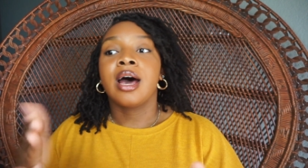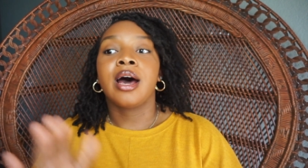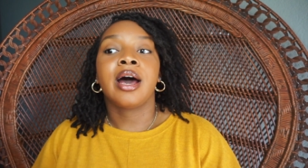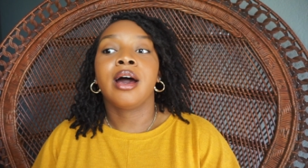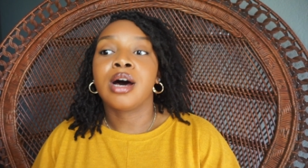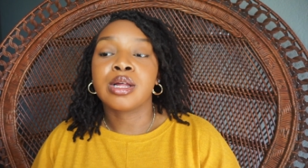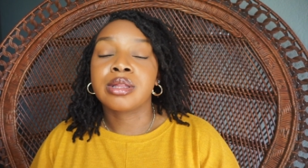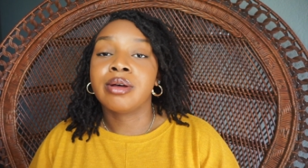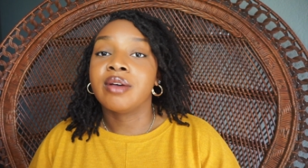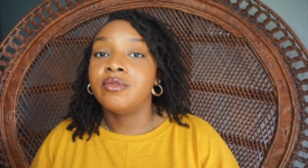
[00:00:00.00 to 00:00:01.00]
I
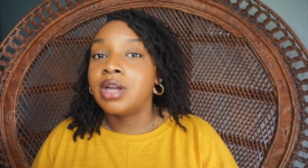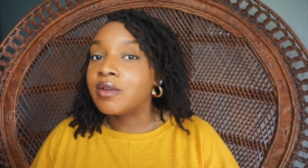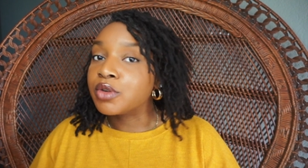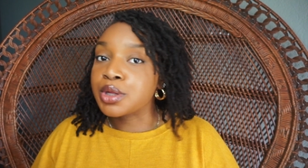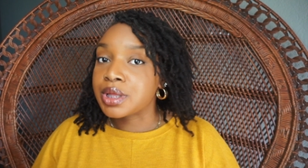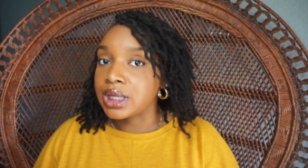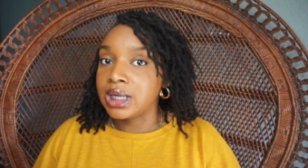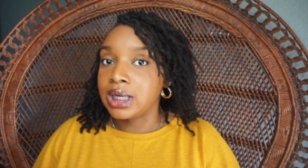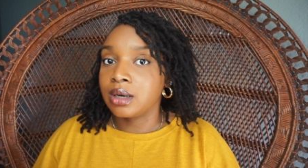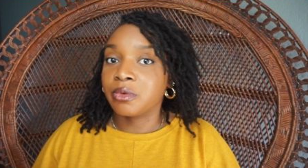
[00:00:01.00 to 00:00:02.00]
also have never
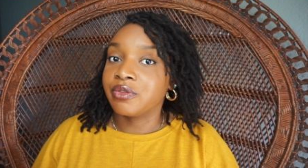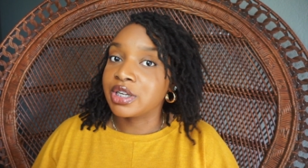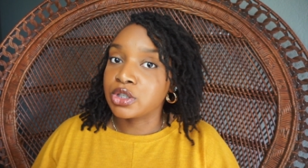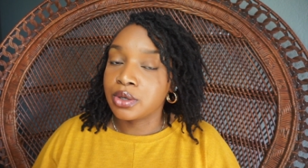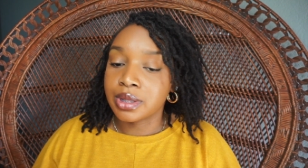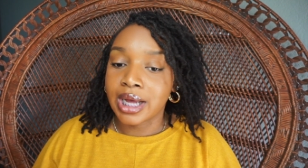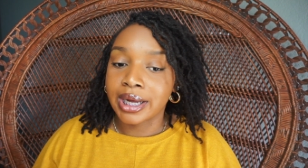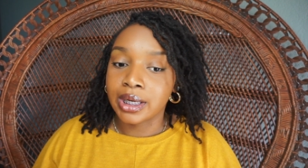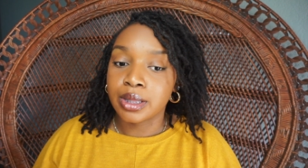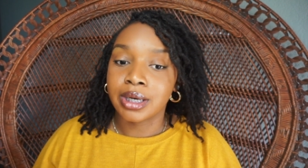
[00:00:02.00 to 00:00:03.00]
seen a professional
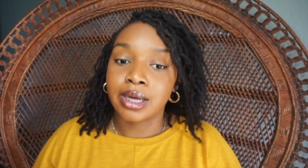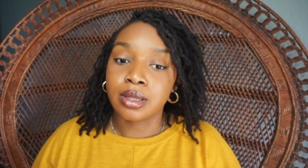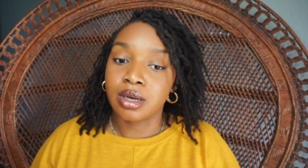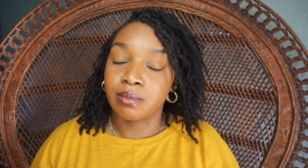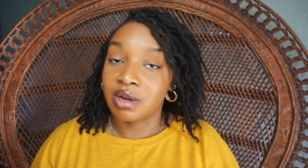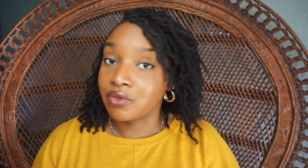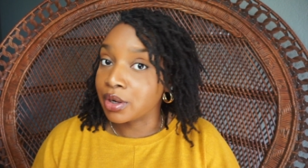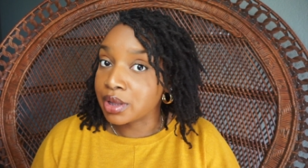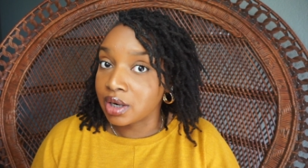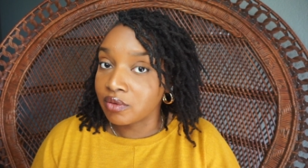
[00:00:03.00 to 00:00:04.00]
stylist, not since my
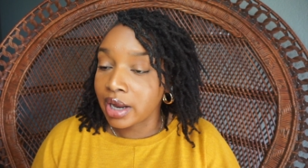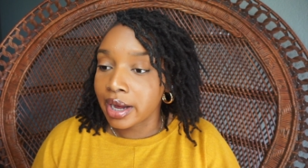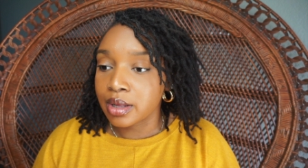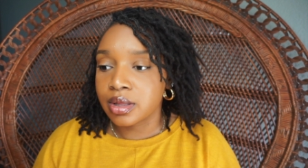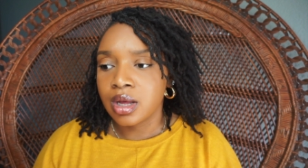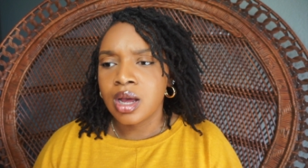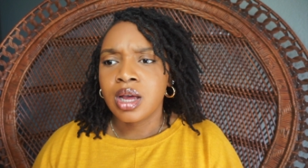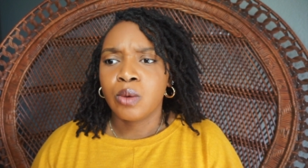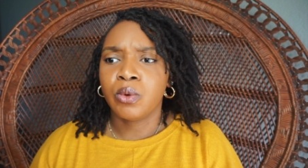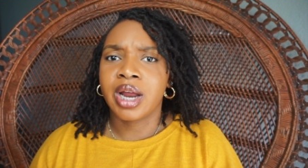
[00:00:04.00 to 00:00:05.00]
first set of locks.
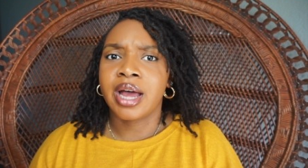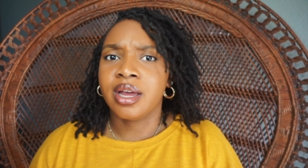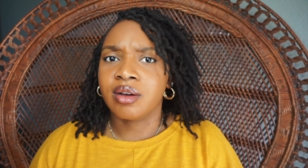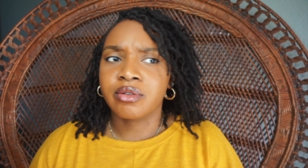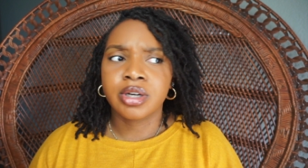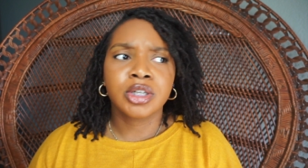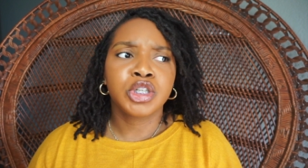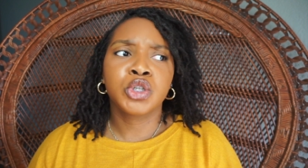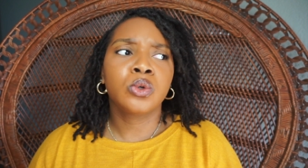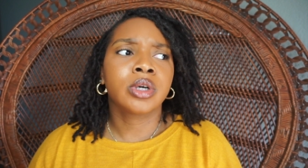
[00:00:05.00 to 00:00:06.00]
Would I ever?
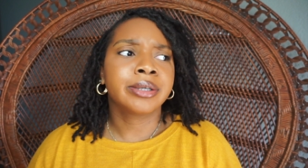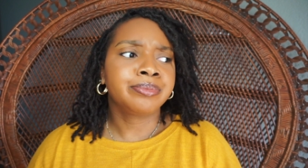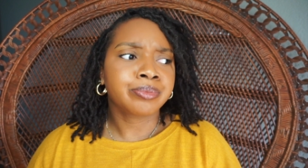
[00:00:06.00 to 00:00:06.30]
Sure.